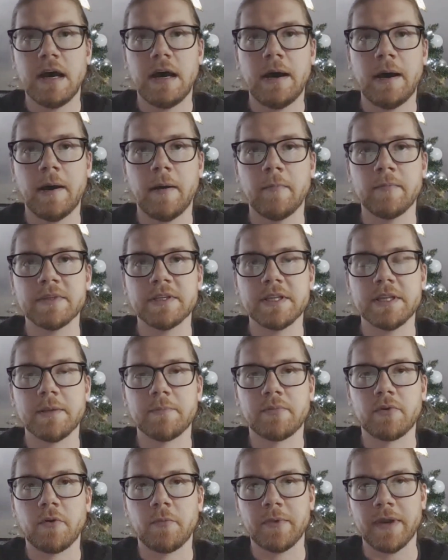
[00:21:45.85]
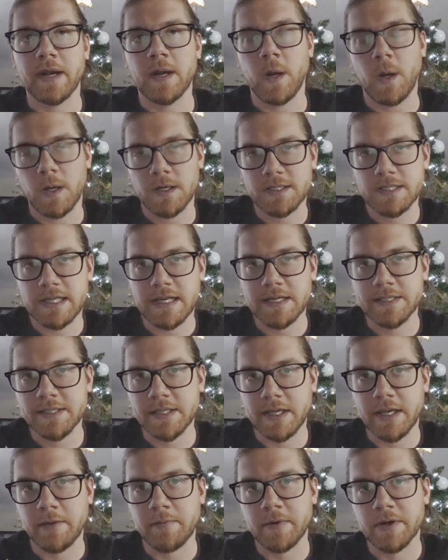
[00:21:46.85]
to the appropriate
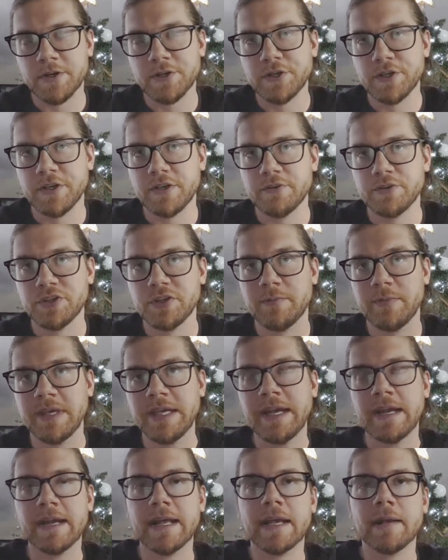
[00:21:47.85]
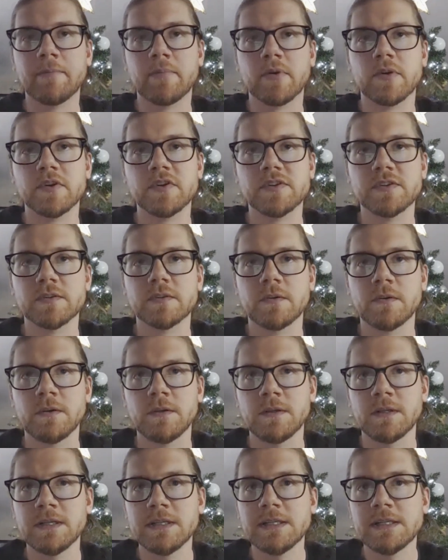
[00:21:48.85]
contacts at eBridge, so you should be getting a
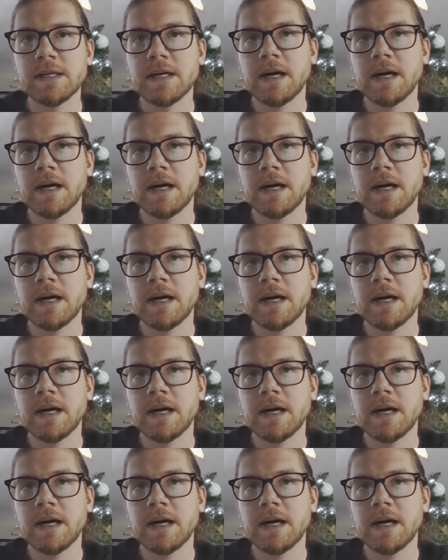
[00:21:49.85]
personal